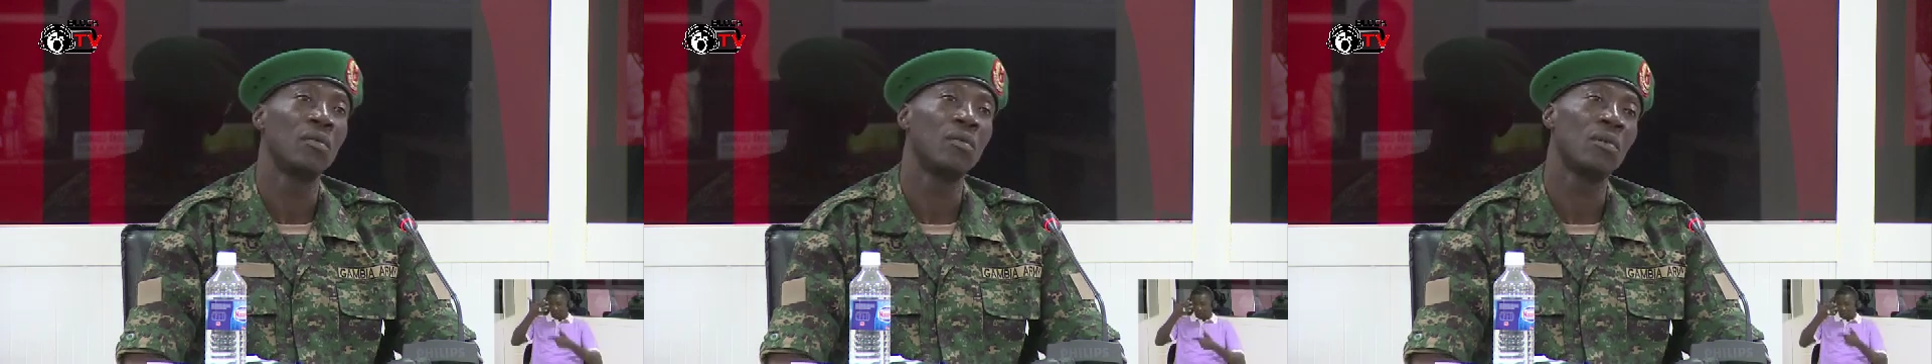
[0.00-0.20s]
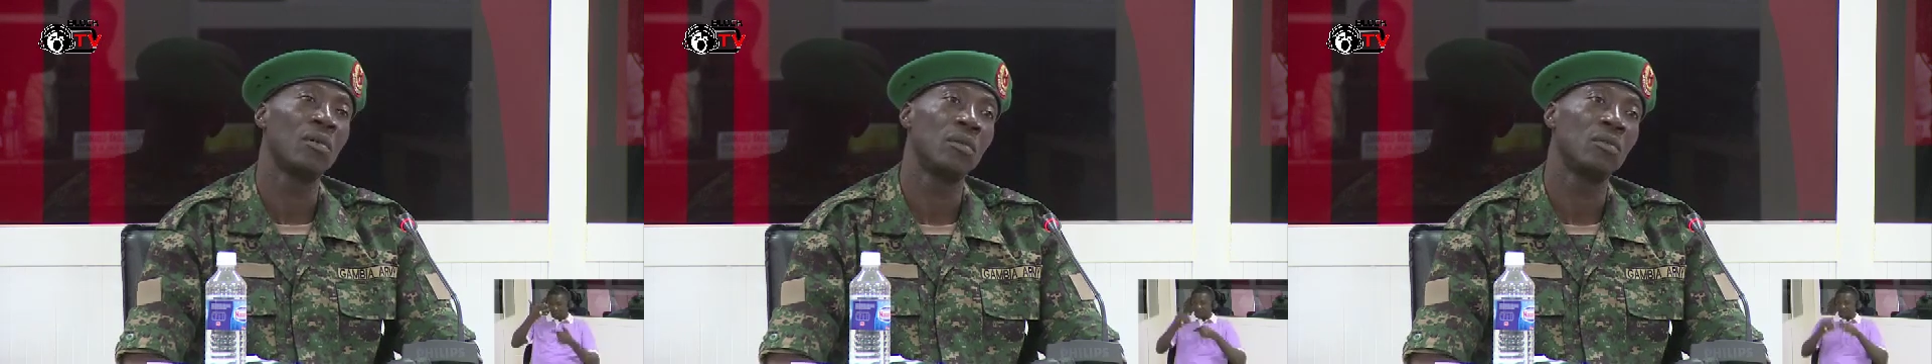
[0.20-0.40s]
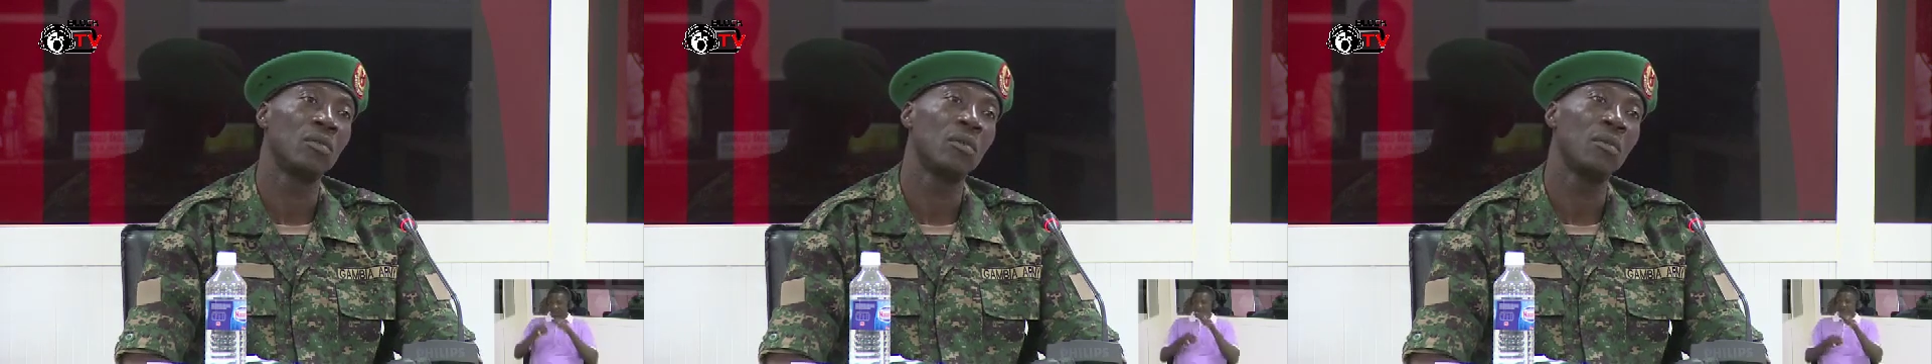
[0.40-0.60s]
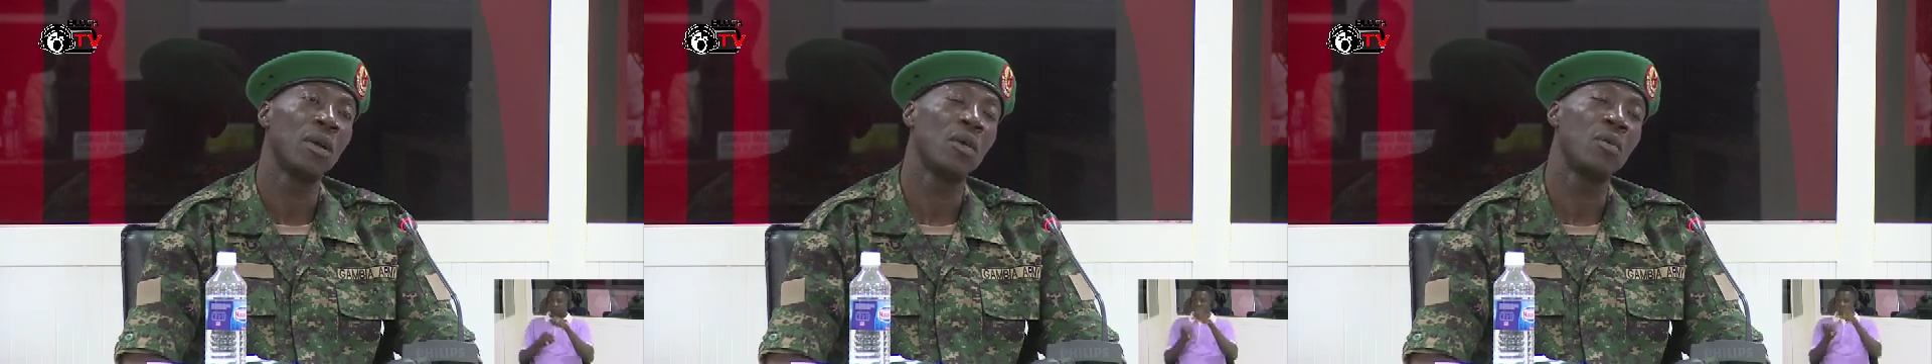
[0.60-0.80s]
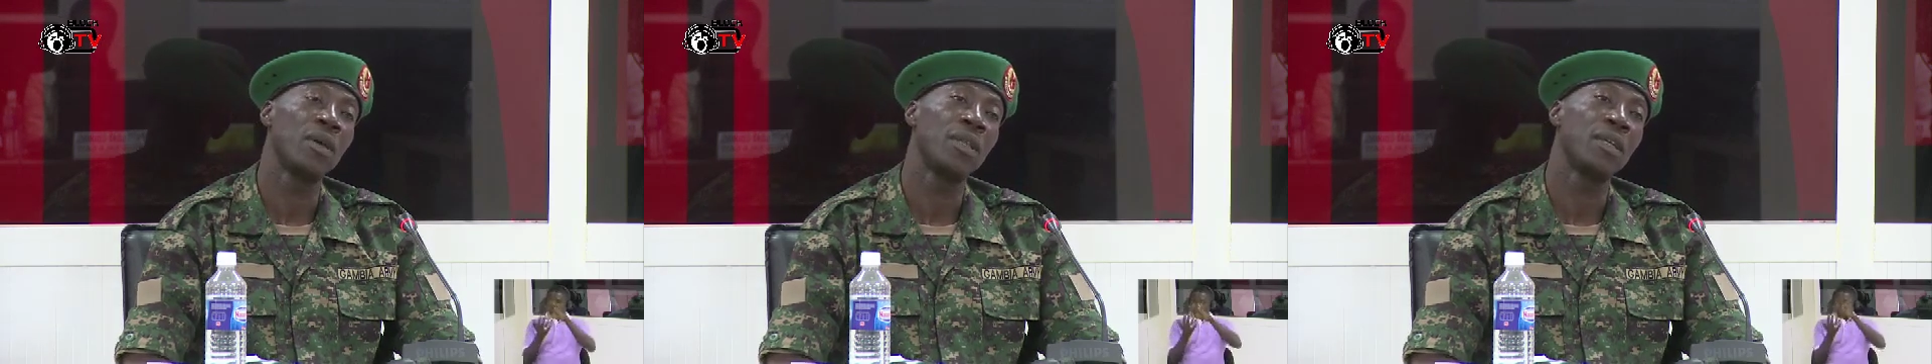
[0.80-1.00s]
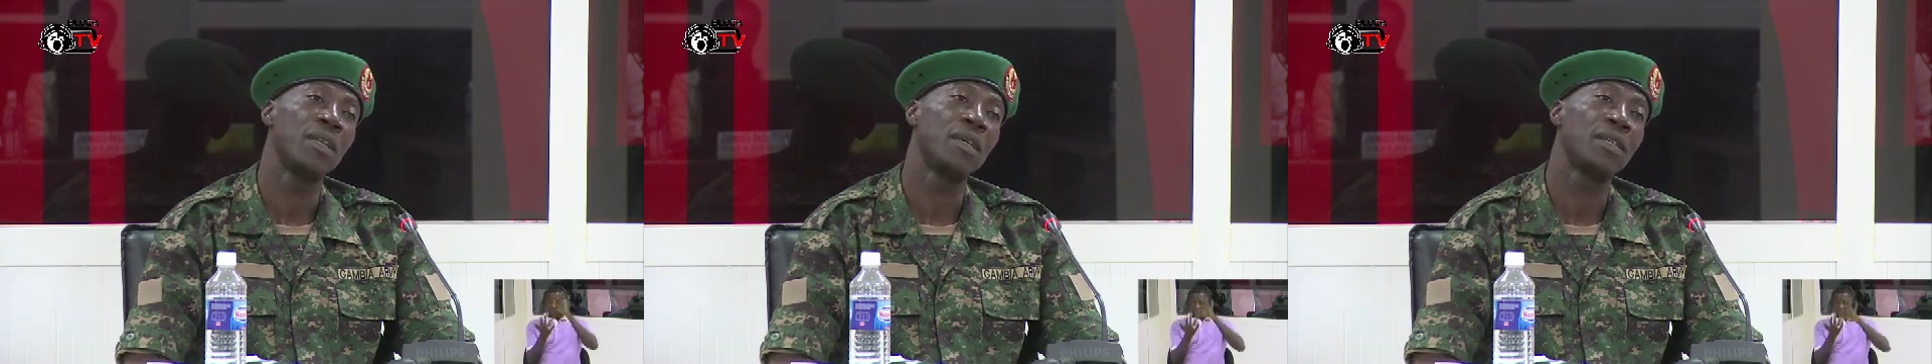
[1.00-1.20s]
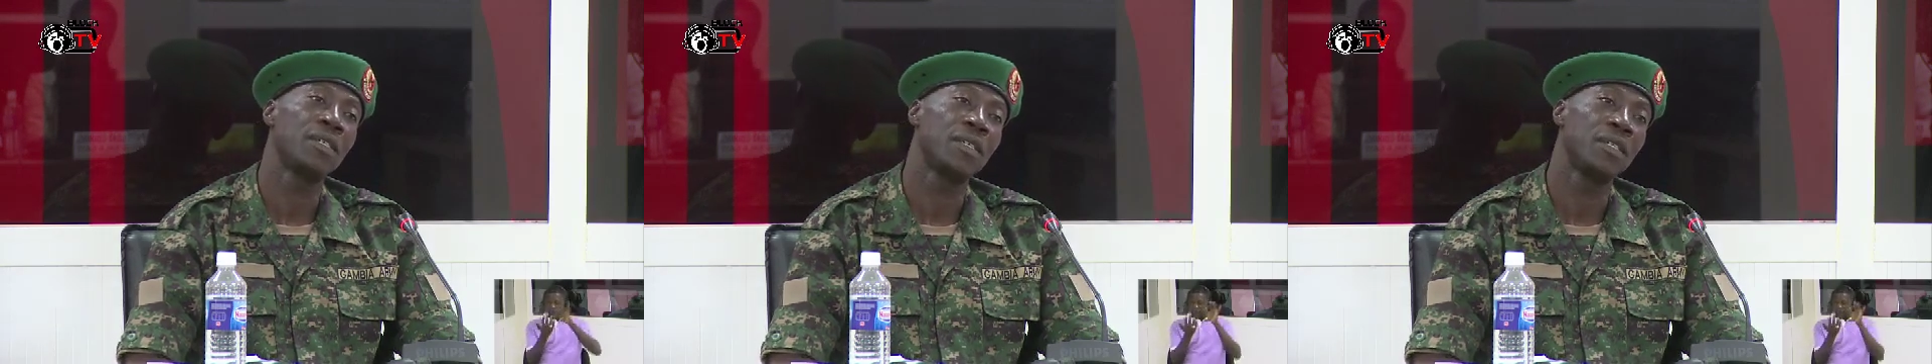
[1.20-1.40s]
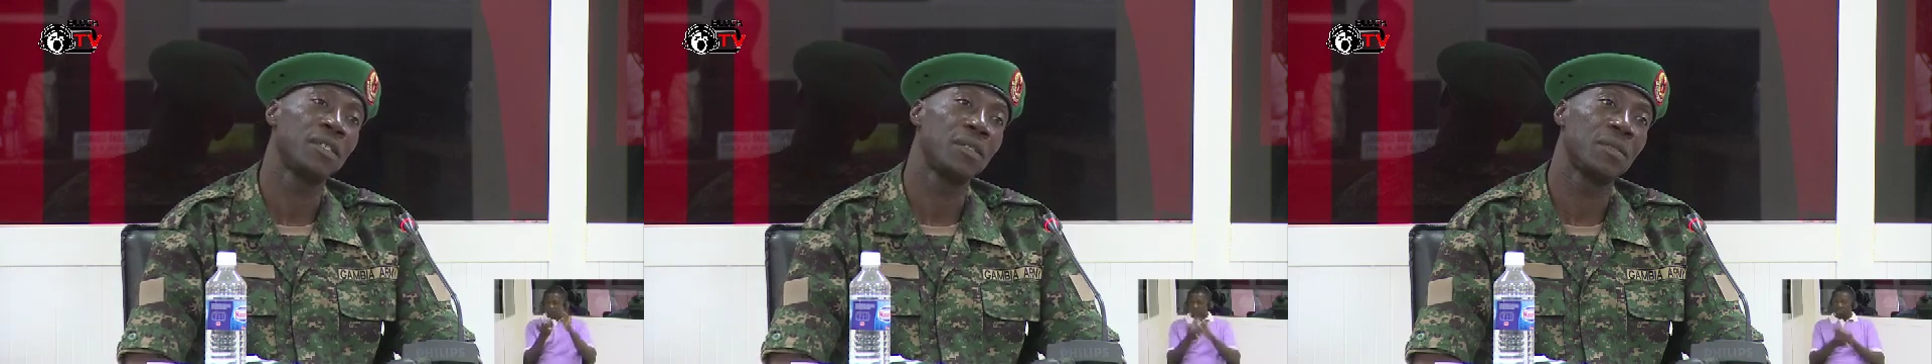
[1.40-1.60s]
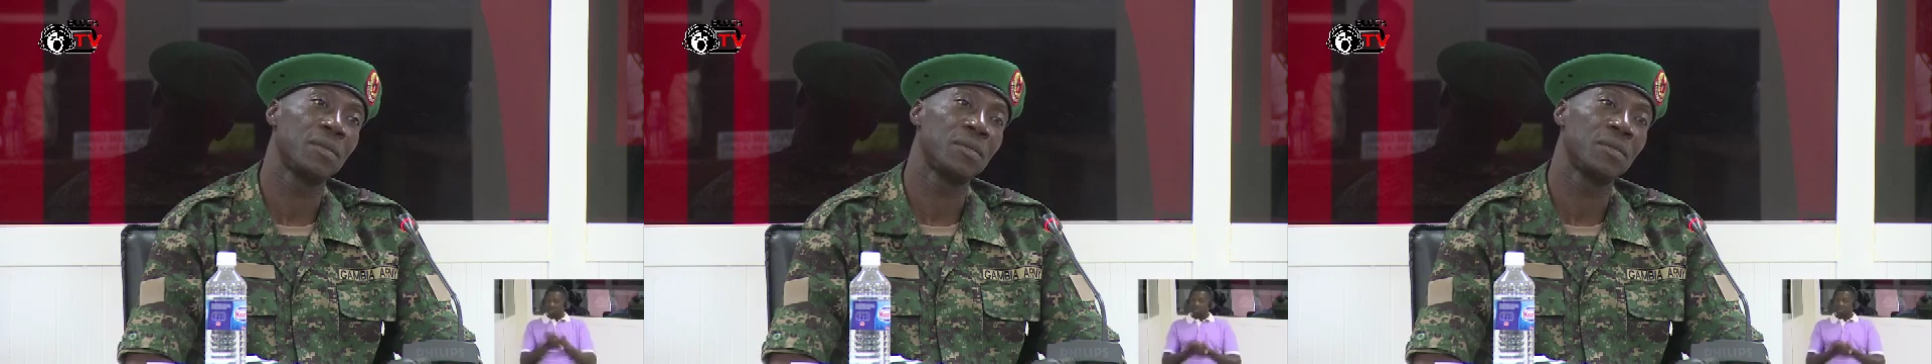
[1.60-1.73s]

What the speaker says: No, normally when the list